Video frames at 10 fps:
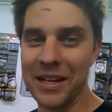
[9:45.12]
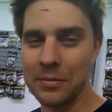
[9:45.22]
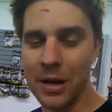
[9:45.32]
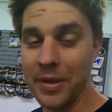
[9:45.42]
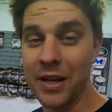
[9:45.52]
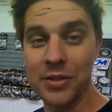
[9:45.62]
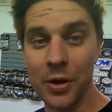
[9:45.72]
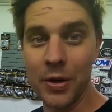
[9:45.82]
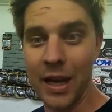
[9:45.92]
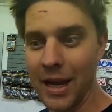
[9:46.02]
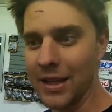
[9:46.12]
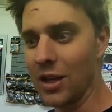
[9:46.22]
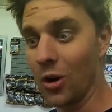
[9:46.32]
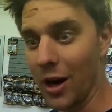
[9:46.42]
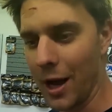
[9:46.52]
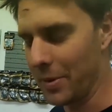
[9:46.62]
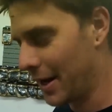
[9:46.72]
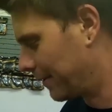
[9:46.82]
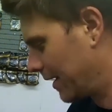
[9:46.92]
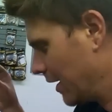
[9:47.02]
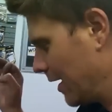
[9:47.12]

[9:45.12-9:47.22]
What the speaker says: cleaning them up. They are so caked in crap. But anyway,